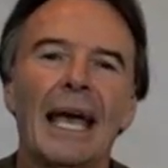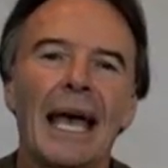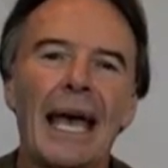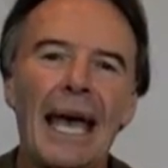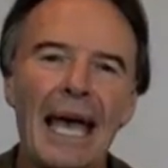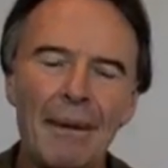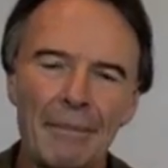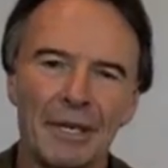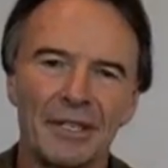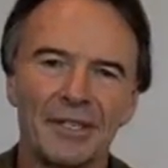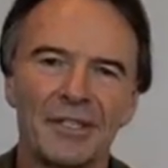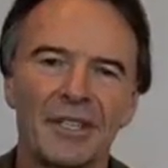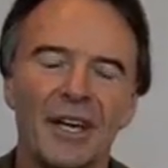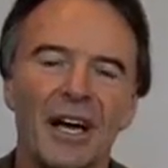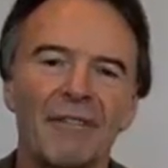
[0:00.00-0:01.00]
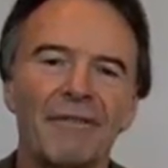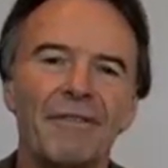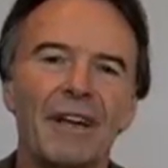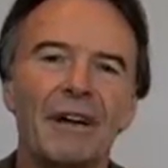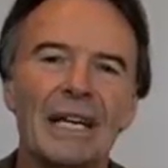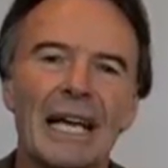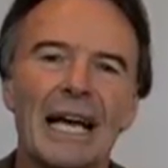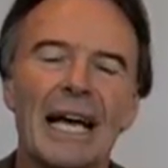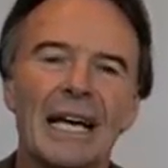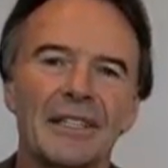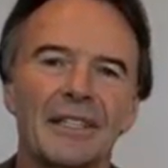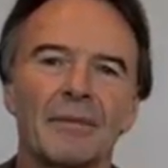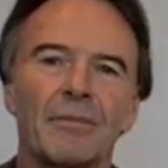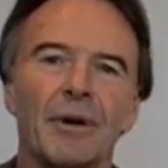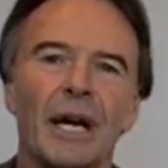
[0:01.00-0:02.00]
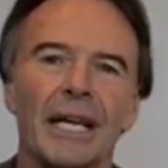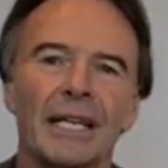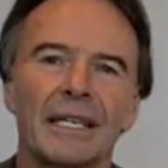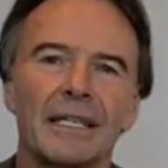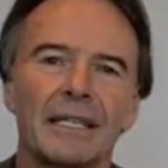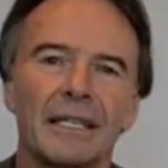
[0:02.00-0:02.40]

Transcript: Habits are very hard to break.